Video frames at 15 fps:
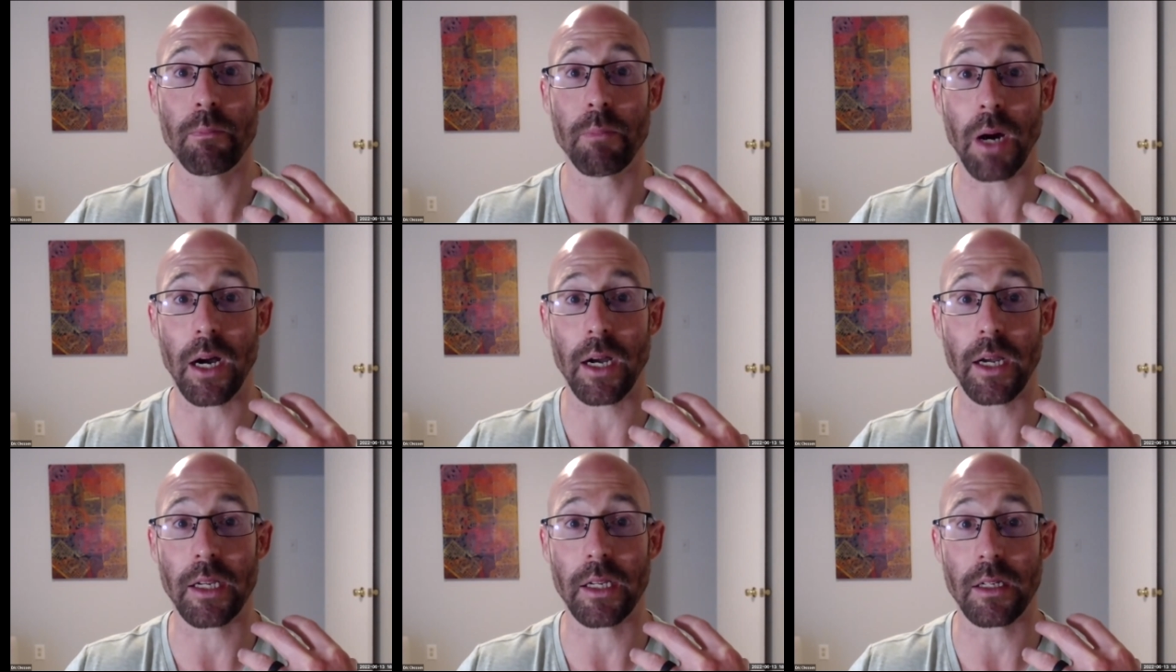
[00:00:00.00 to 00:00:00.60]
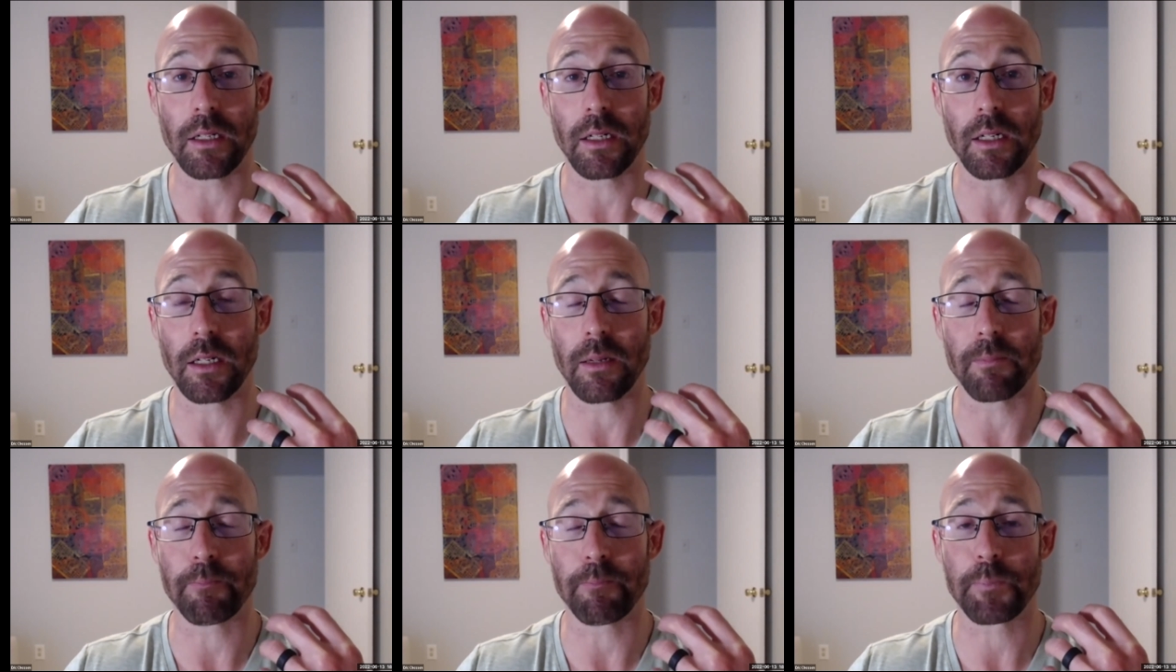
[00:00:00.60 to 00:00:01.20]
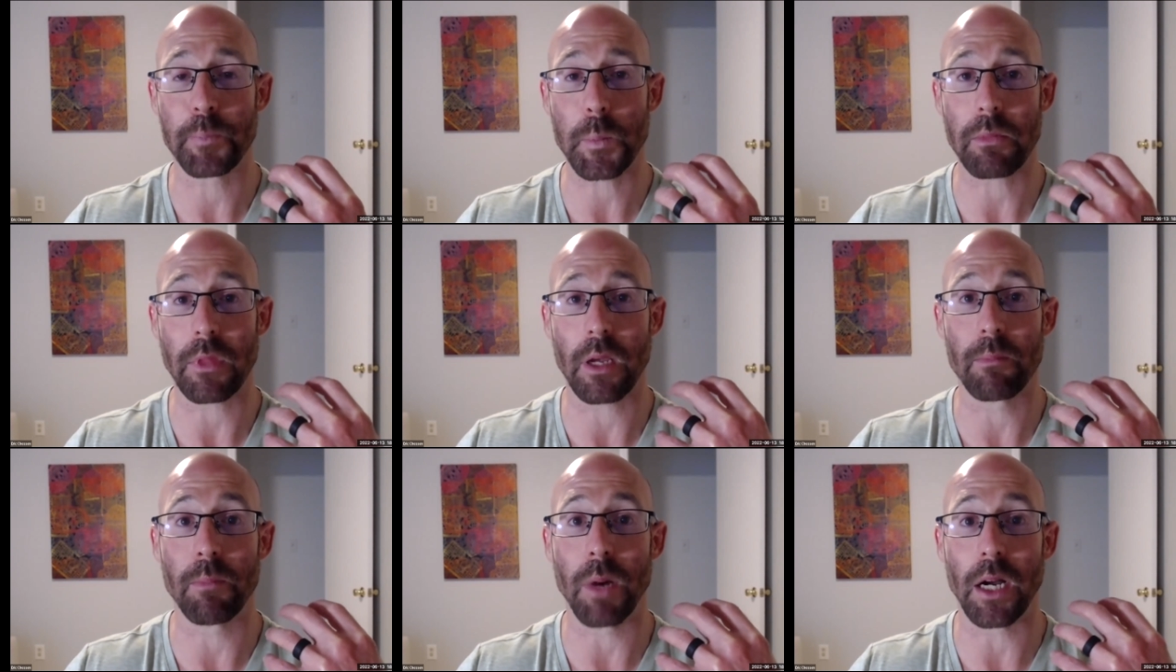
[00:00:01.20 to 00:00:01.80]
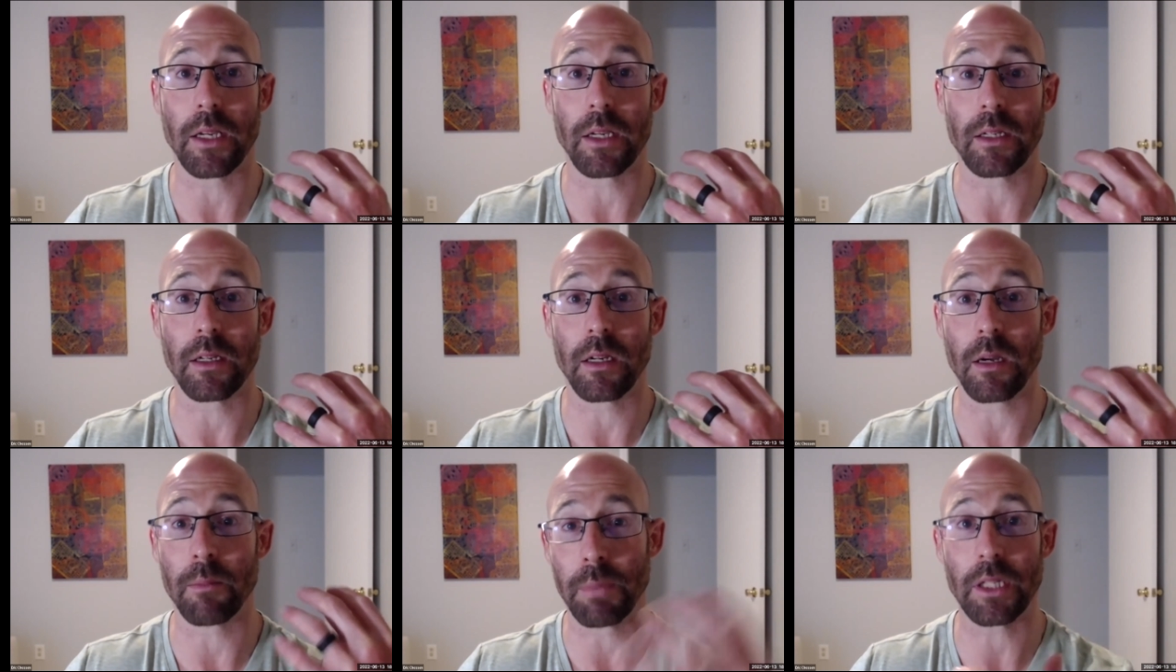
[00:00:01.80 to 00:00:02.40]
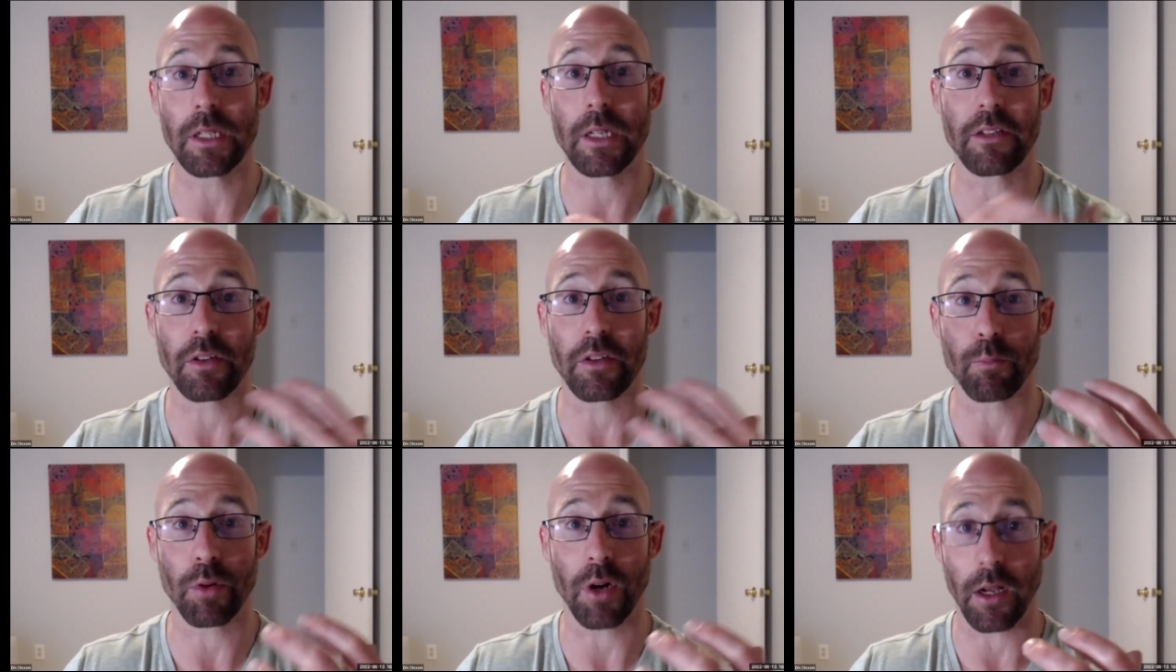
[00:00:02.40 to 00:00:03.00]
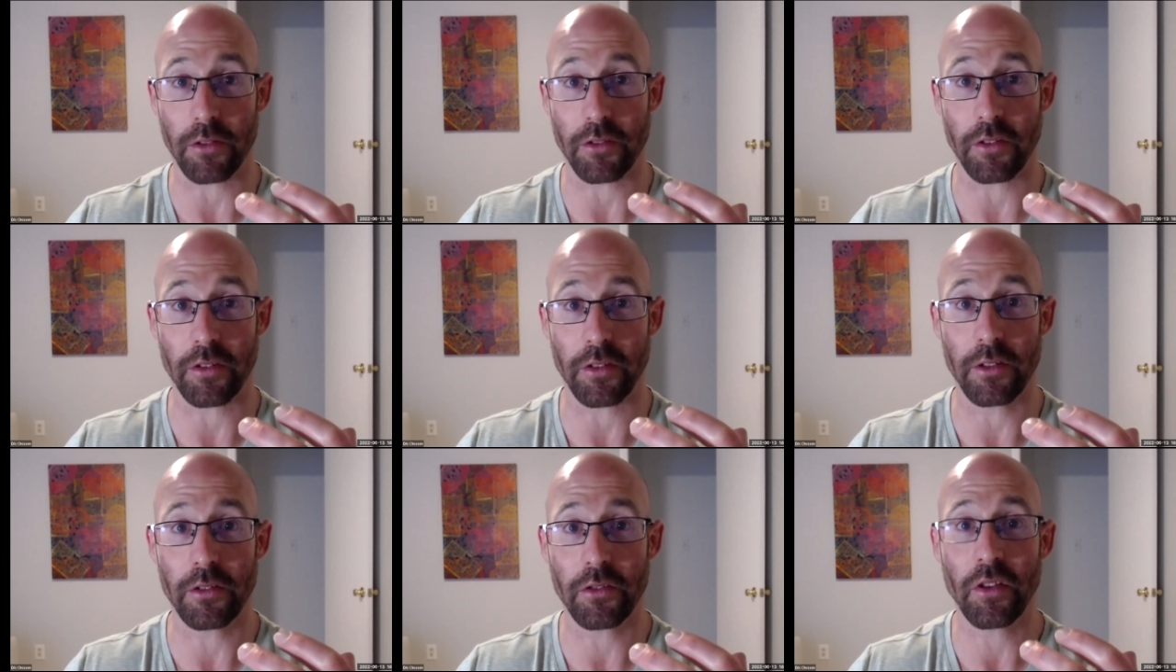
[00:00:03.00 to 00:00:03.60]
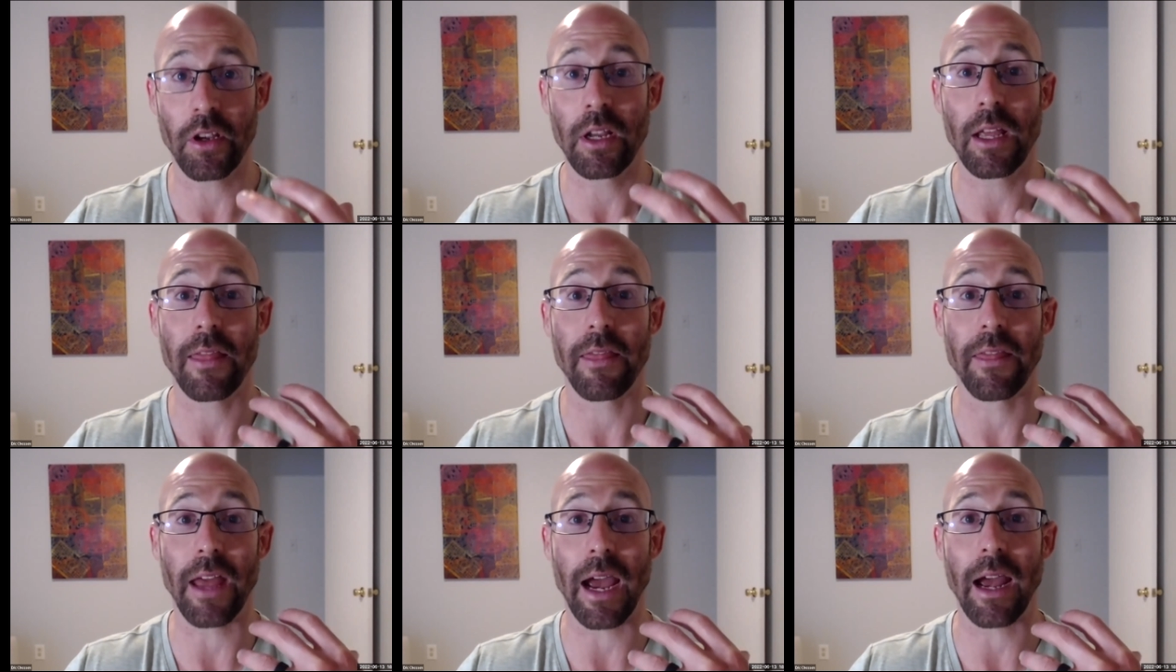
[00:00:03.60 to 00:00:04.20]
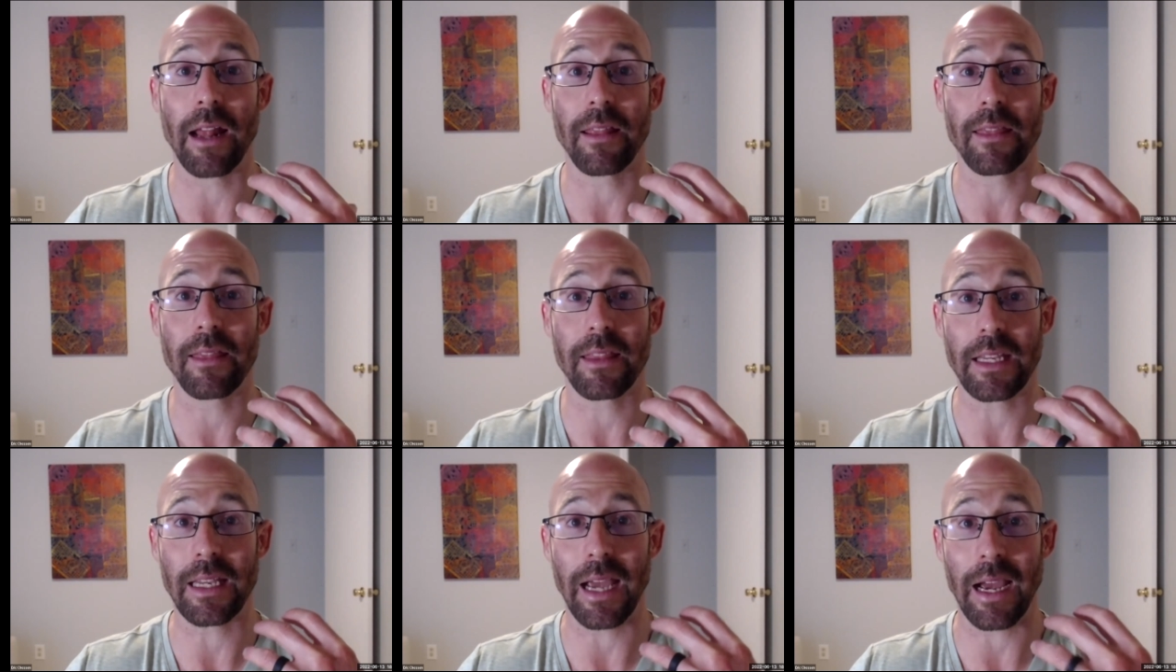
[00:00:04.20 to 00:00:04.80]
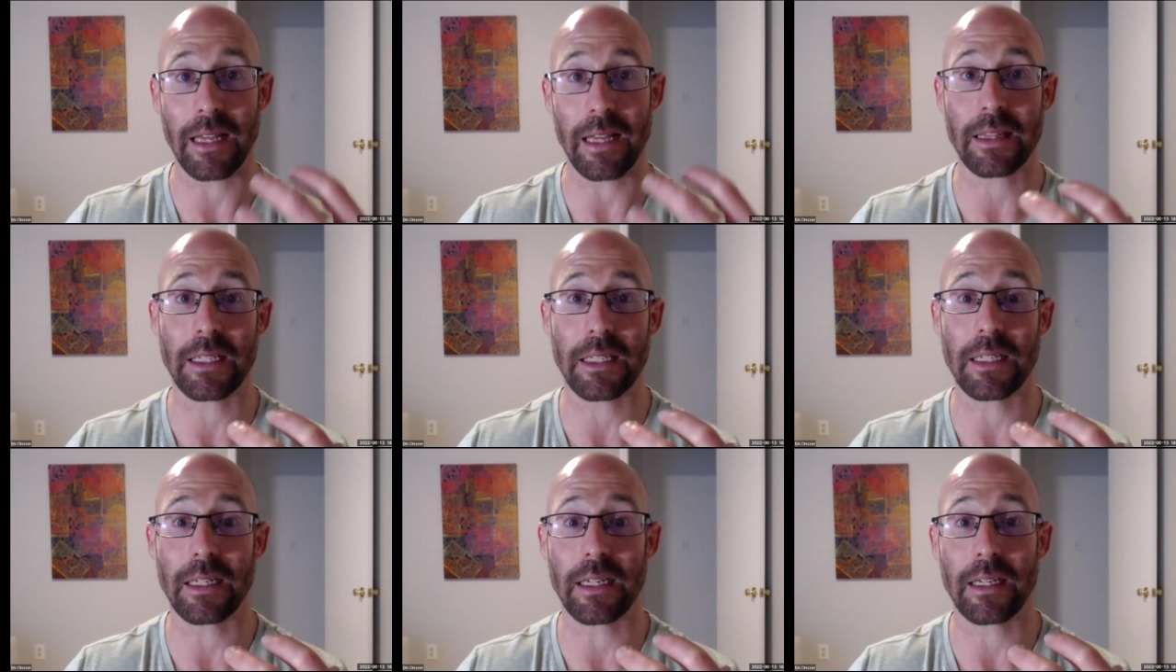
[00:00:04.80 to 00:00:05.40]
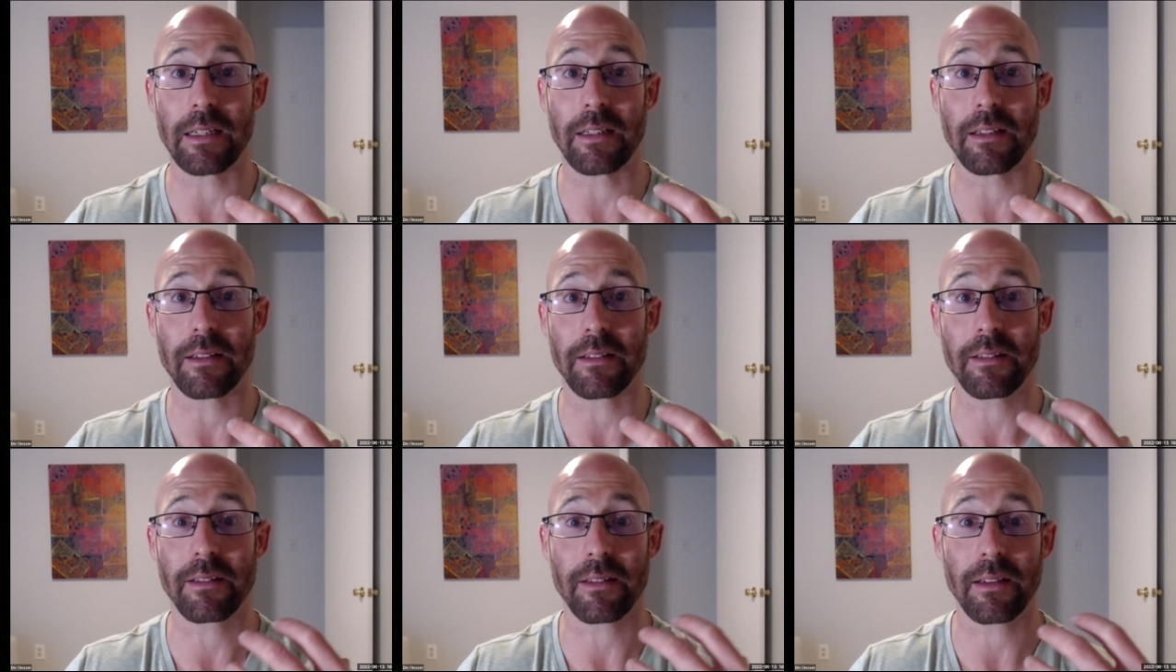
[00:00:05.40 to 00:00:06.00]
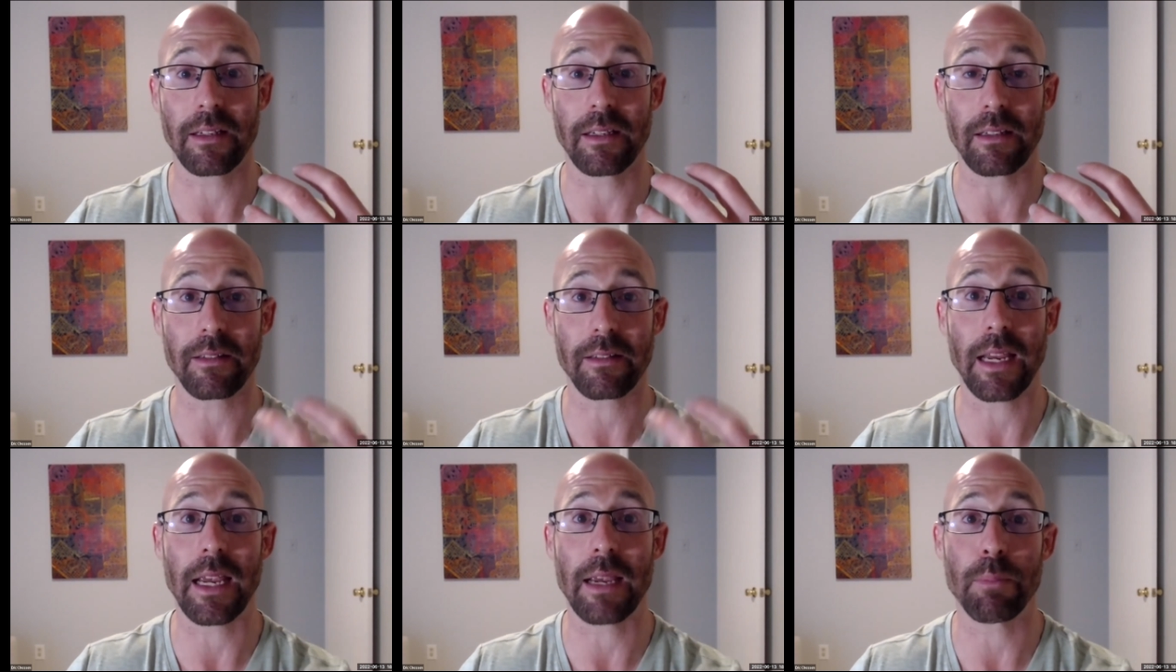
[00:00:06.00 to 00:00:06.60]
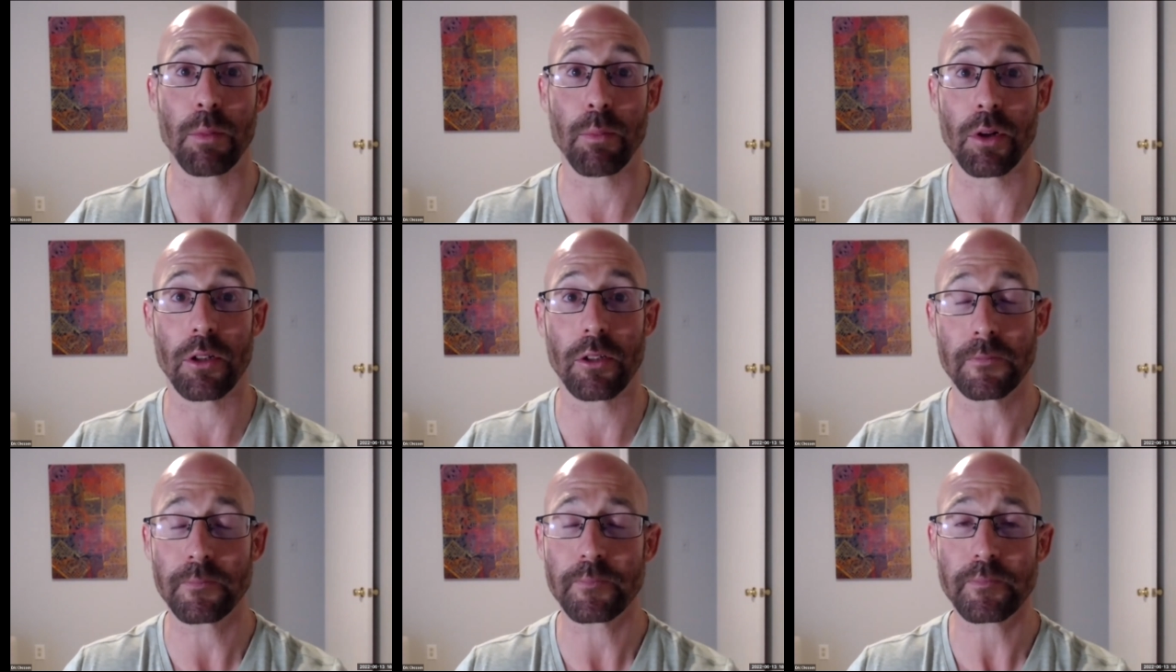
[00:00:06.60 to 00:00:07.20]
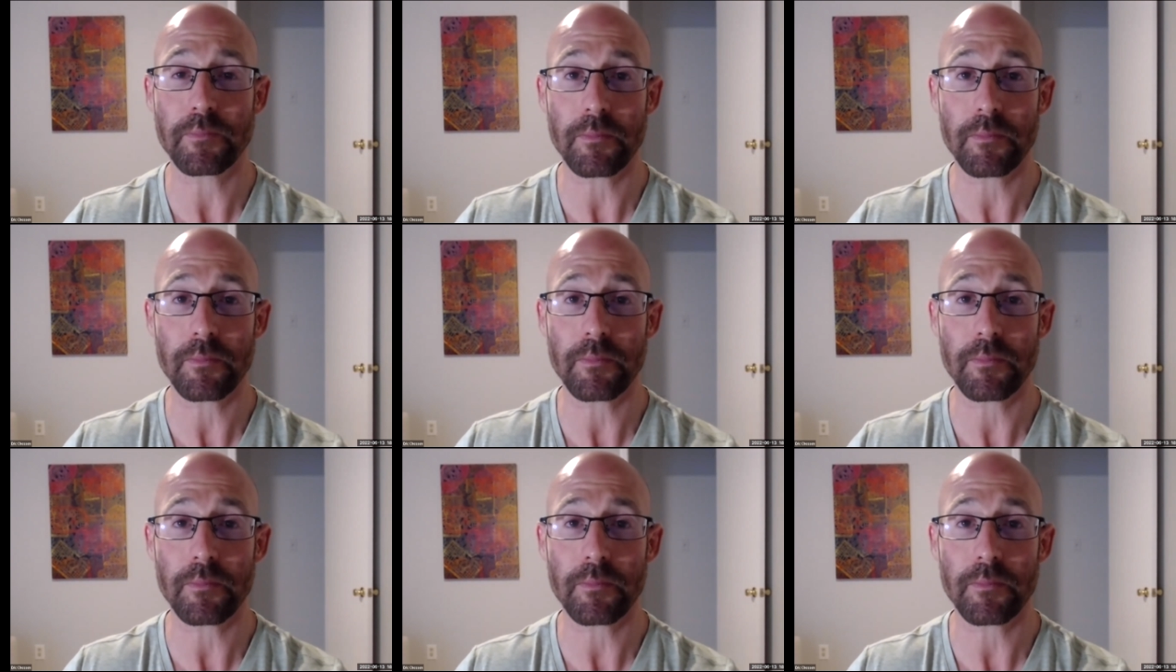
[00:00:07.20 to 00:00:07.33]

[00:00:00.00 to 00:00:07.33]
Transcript: by um, by abilities and processes that the athlete is is capable